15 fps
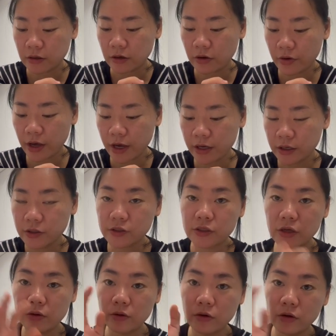Okay,
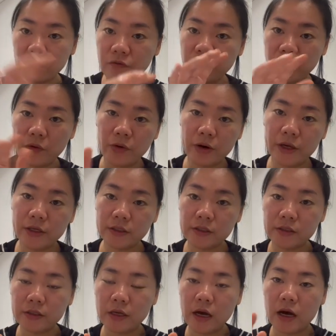so look for
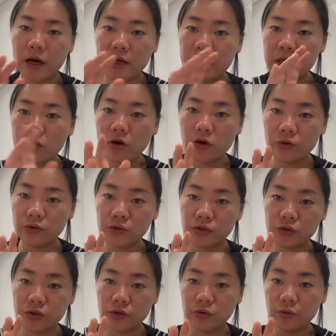is
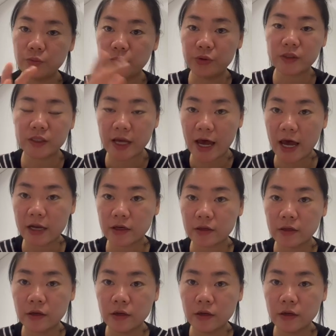equals to buscar.